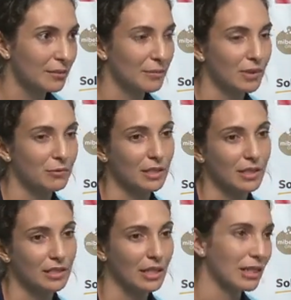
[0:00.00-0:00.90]
but we
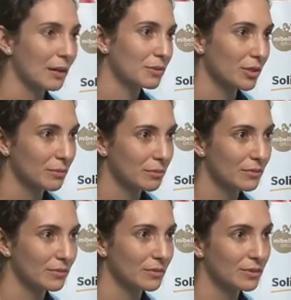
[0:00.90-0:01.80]
can adapt
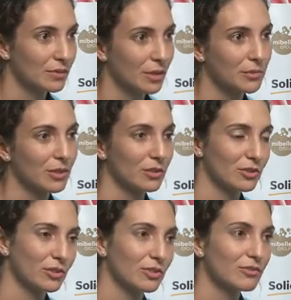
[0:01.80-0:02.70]
some
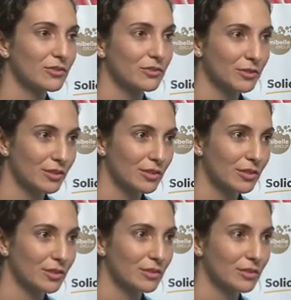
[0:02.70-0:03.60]
solutions
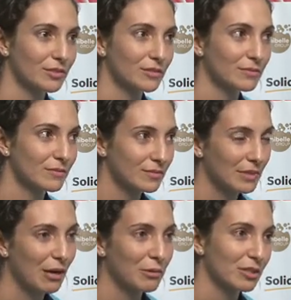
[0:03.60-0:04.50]
for
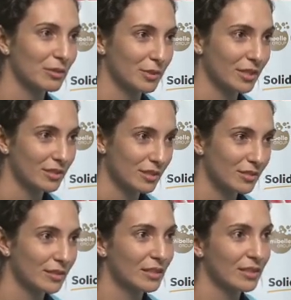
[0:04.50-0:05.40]
our communities.